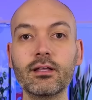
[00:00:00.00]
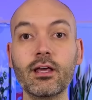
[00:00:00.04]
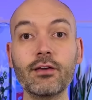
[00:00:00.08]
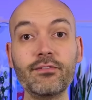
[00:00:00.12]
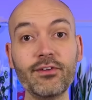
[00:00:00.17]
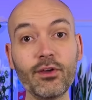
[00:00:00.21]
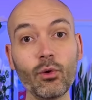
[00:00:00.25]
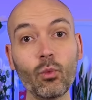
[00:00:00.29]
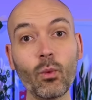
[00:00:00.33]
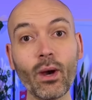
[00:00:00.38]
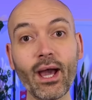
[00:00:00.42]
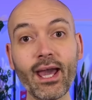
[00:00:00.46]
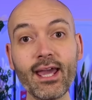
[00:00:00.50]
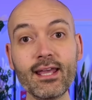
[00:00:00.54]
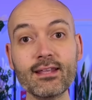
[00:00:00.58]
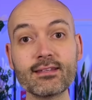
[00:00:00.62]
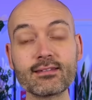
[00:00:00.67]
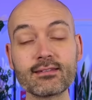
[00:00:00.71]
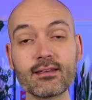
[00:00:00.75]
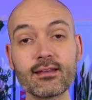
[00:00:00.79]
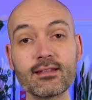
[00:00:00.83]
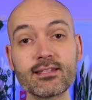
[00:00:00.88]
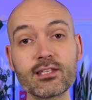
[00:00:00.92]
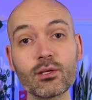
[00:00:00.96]
If you wait
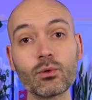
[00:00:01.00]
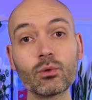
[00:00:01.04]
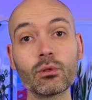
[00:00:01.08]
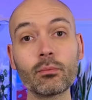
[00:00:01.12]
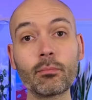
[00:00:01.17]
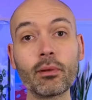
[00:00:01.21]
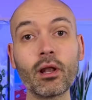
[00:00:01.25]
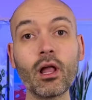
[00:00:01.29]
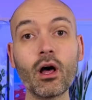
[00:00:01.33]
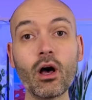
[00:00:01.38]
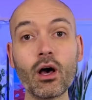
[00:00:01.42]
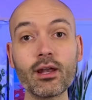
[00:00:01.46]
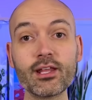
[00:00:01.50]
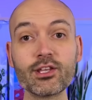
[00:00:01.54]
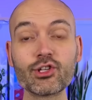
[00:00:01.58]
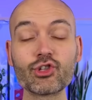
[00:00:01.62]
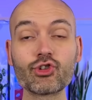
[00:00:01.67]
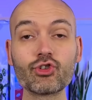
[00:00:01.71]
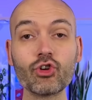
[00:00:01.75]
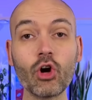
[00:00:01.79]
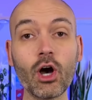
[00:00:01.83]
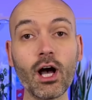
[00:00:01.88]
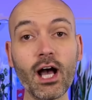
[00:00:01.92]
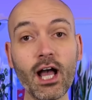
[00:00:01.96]
until the plant is
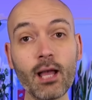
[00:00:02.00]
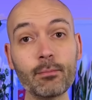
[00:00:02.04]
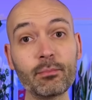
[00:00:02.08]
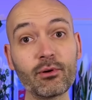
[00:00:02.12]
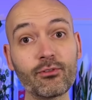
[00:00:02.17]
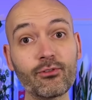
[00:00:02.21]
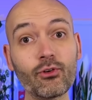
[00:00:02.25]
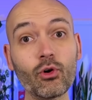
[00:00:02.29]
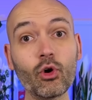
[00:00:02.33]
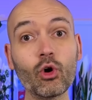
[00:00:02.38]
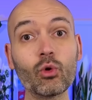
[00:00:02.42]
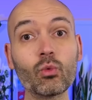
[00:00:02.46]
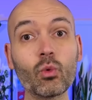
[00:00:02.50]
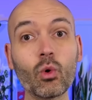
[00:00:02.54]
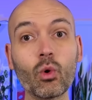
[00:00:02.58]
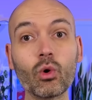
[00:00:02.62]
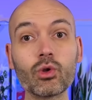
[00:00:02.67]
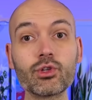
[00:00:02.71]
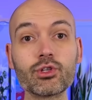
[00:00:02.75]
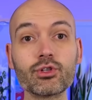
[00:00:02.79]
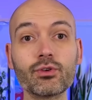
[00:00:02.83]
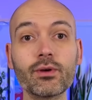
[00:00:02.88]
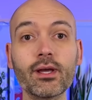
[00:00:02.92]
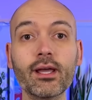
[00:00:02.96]
dry before
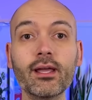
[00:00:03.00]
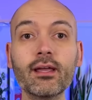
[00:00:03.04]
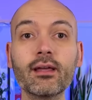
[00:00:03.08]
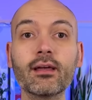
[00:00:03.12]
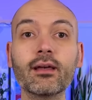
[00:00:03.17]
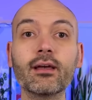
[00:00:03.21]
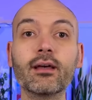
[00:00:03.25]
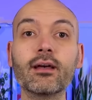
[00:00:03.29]
watering,